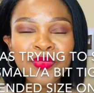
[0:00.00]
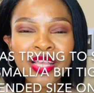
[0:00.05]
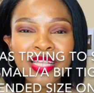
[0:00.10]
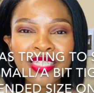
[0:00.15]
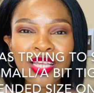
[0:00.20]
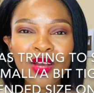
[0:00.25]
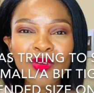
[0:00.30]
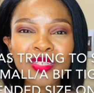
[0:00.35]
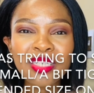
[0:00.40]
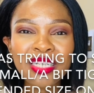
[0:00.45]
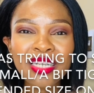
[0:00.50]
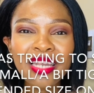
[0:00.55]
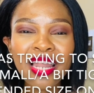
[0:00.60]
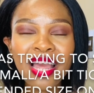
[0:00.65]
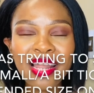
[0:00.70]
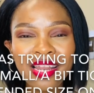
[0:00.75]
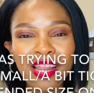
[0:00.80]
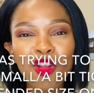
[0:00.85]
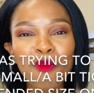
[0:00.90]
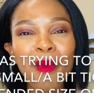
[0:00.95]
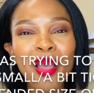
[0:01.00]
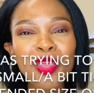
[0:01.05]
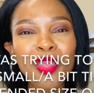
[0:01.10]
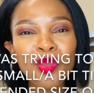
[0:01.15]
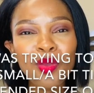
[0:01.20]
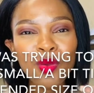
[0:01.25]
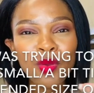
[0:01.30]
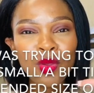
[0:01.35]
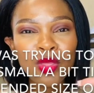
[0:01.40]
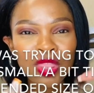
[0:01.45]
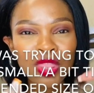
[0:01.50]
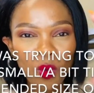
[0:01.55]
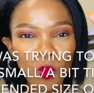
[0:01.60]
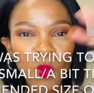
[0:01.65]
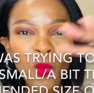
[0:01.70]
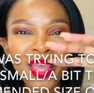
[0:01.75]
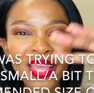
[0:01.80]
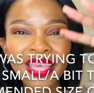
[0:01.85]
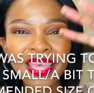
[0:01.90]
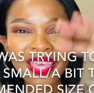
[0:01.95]
the
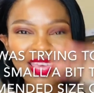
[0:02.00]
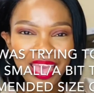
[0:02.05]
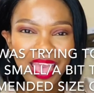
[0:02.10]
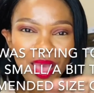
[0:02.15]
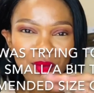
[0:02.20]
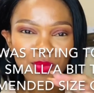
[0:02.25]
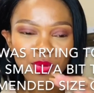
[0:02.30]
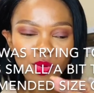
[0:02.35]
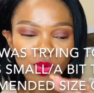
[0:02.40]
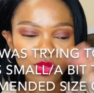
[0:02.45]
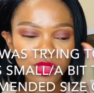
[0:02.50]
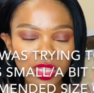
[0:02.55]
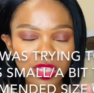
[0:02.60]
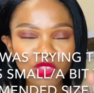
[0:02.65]
wig cap or the